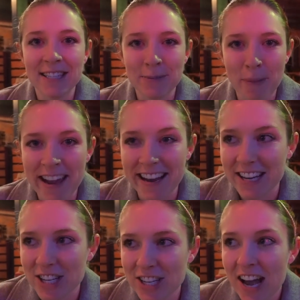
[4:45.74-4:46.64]

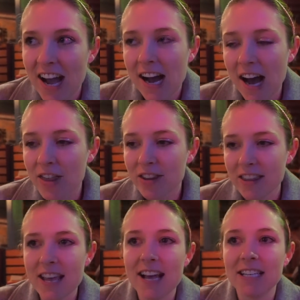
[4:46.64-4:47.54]
Spanish. Other
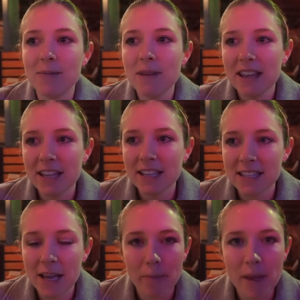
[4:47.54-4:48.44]
than that, to me, these
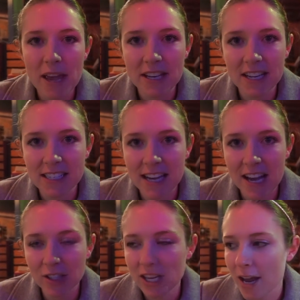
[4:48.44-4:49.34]
like picnic
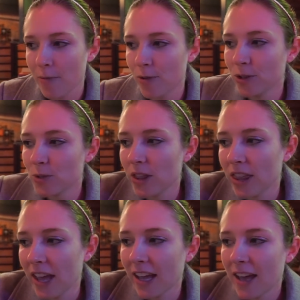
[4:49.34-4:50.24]
style tables with
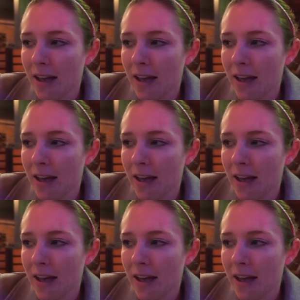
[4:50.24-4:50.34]
like